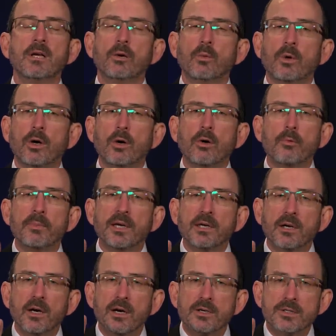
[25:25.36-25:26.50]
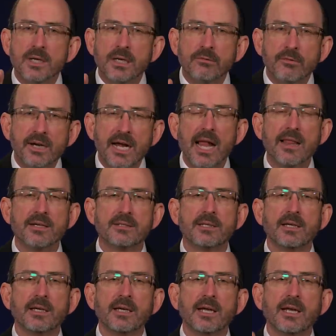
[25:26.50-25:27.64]
Well, because in
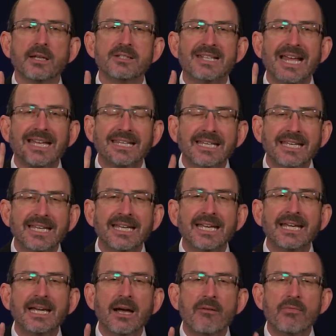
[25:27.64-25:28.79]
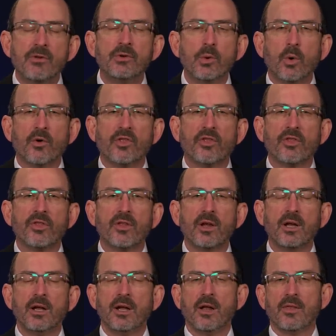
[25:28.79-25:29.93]
reality, it is that king of the north
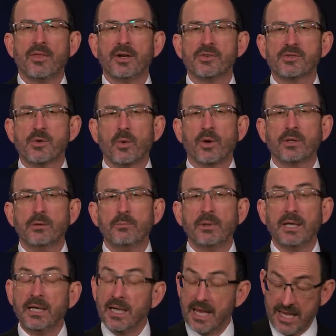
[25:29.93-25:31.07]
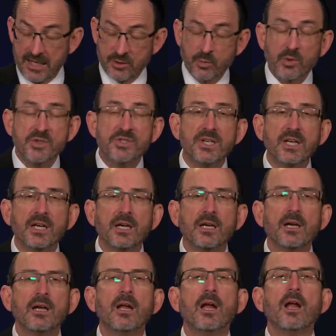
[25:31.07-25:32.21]
that is going to be, as we'll see,
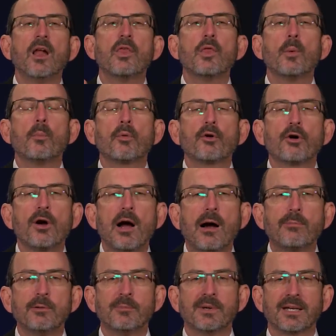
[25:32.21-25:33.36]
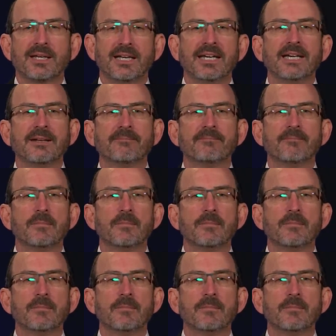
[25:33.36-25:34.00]
the problem king,